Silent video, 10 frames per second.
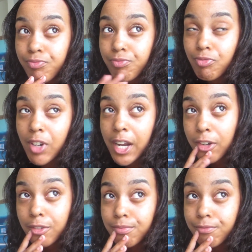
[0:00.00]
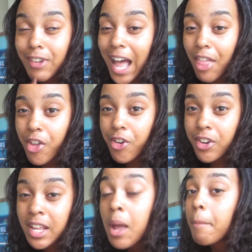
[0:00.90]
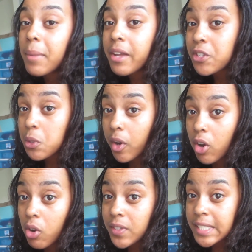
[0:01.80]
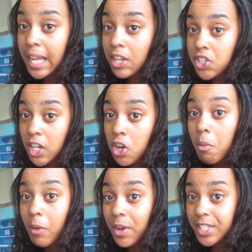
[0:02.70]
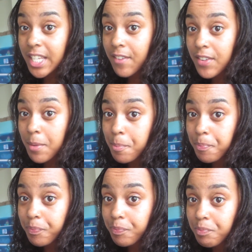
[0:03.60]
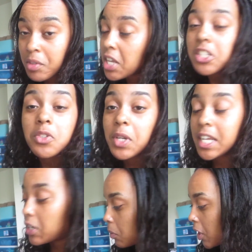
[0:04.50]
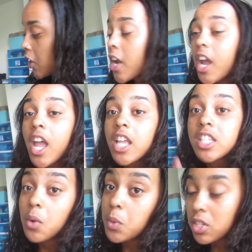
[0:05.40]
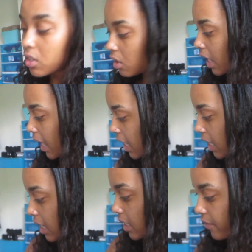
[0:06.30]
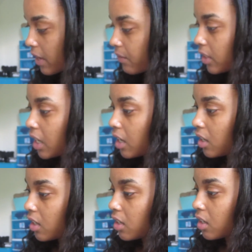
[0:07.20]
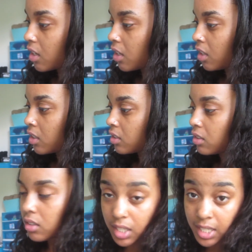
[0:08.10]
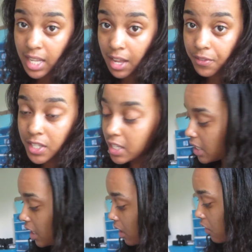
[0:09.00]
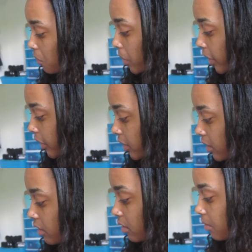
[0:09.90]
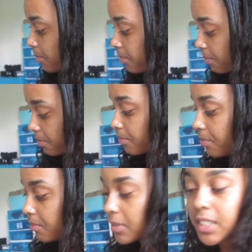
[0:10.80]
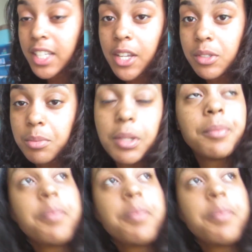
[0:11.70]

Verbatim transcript: around 5:30. But if she work overtime, she get home around seven so it ain't gonna work. So we just, hey, it's five o'clock. It's time for sister to get off of work. Excuse me.